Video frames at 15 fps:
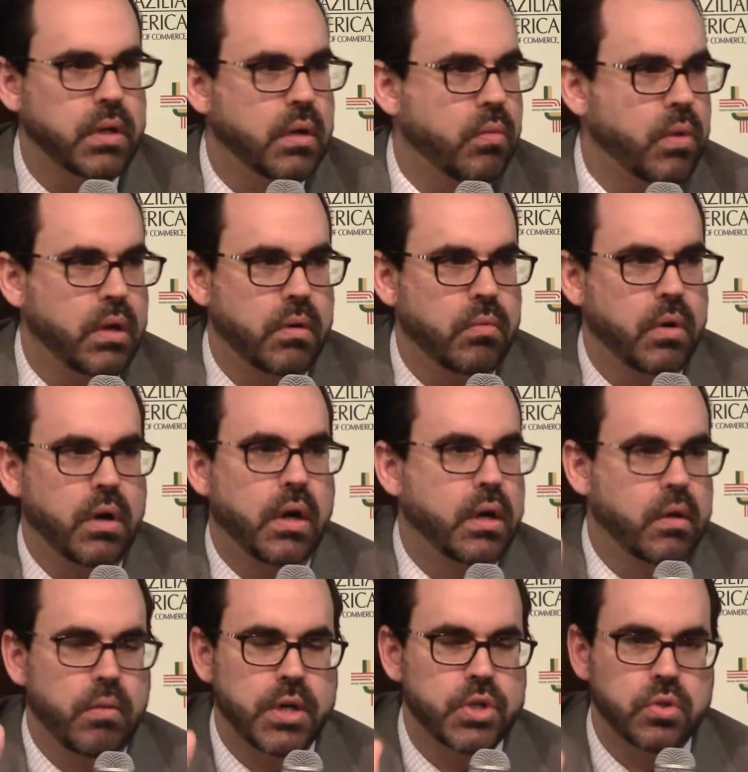We're at
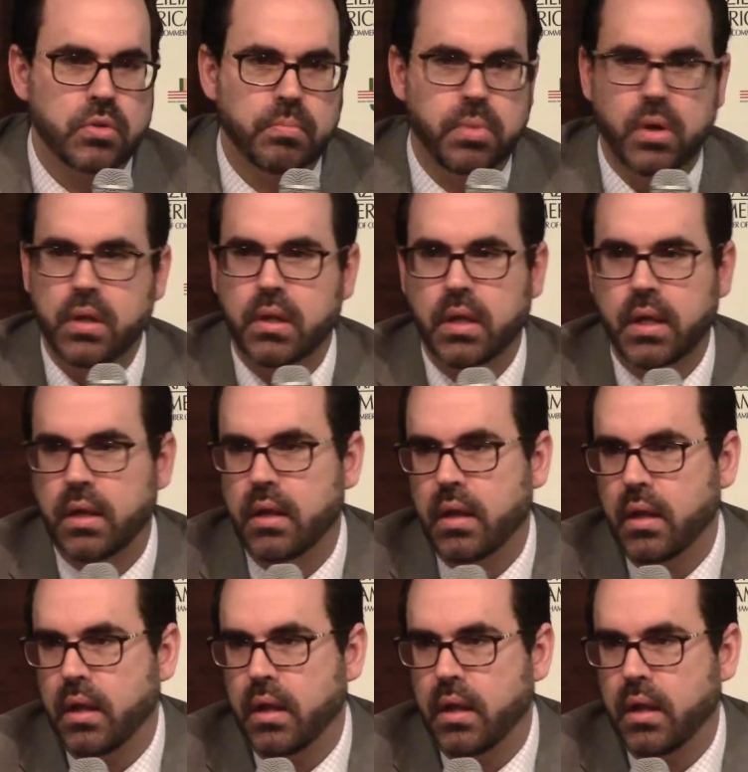the original putting at